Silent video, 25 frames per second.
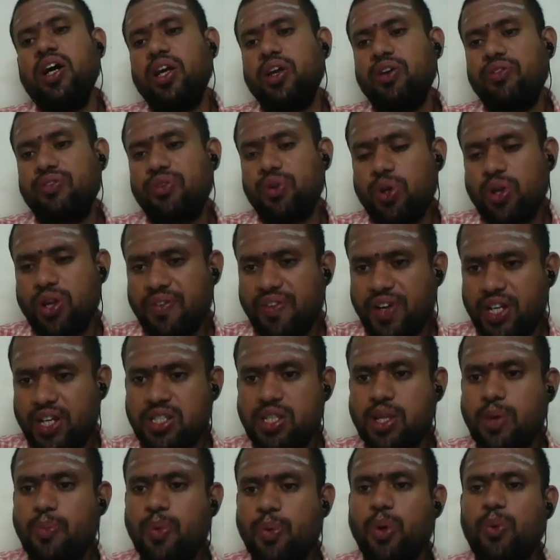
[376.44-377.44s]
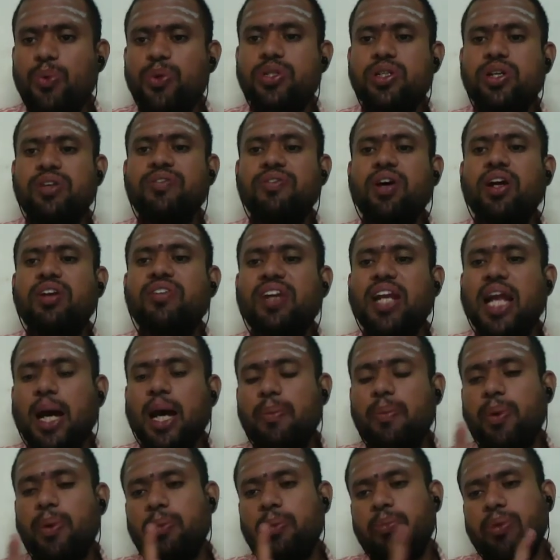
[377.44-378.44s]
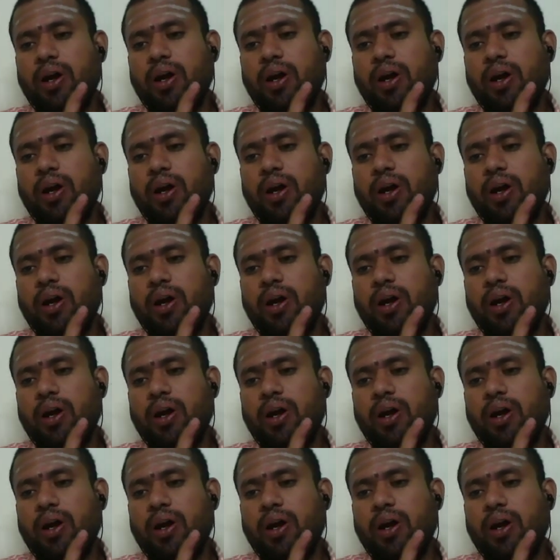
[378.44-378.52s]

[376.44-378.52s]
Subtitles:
If you reverse the provision, what will happen?